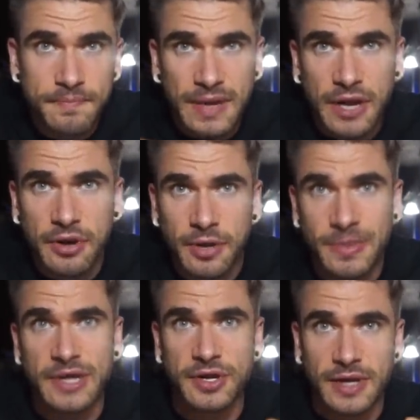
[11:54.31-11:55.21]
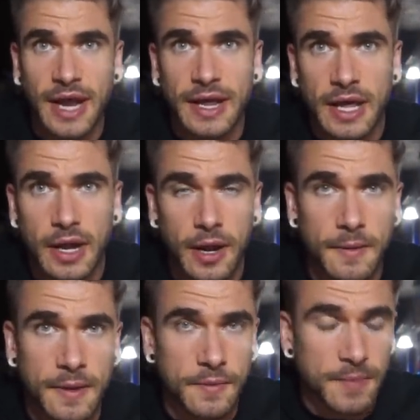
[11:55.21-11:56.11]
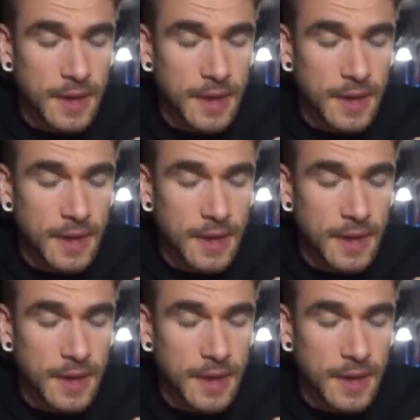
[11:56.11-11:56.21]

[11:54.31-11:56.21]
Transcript: being an intermediate could kind of get on it.